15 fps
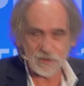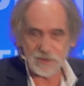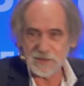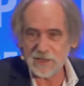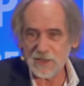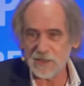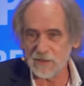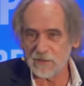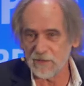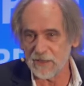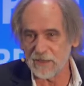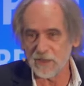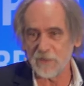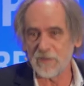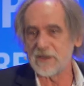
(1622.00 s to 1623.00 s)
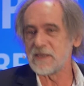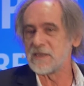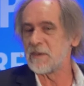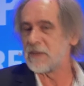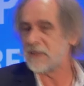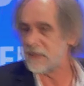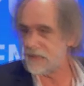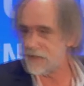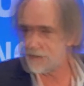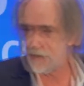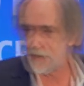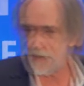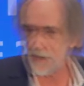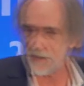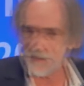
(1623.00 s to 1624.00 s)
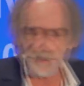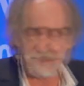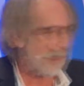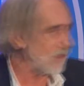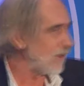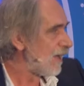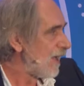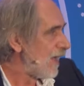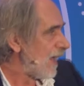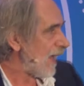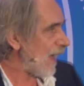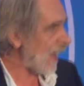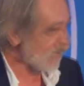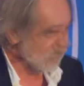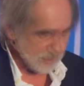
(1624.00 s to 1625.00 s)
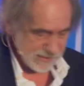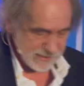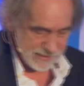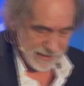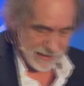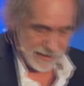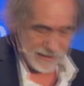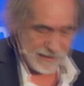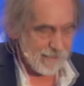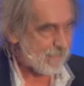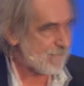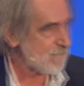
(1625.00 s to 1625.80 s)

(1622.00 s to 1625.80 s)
continue, and no one is reading this again. So I would say